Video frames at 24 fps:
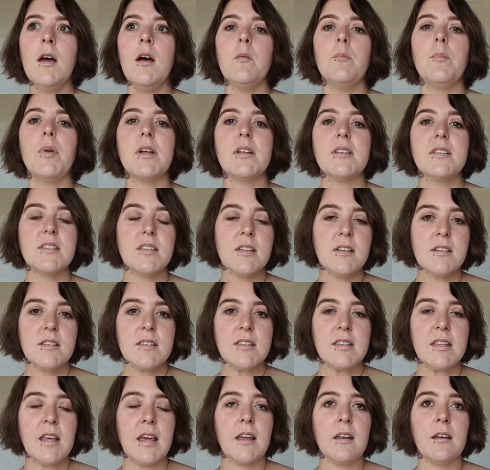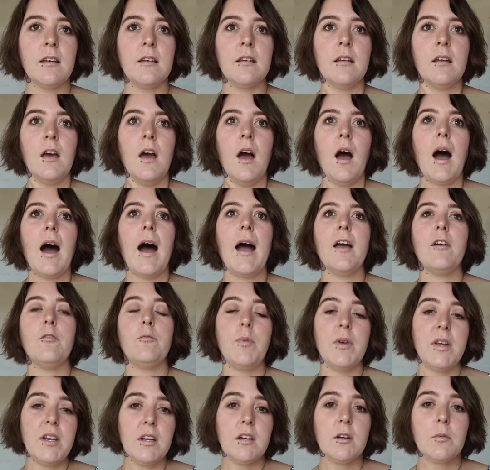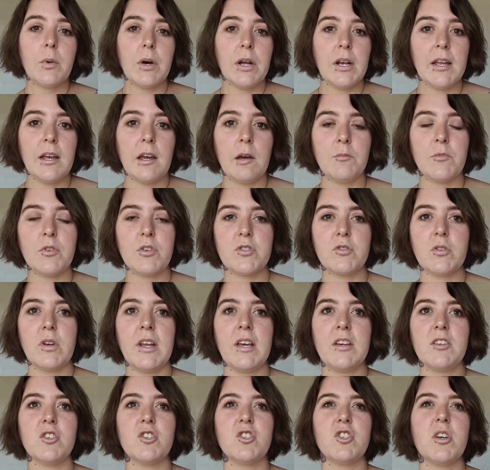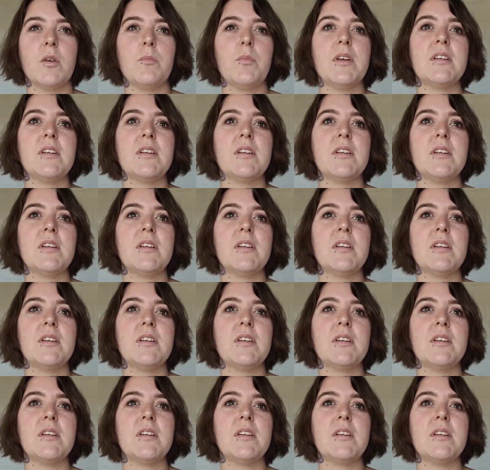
But since then, I have been in a polyamorous relationship.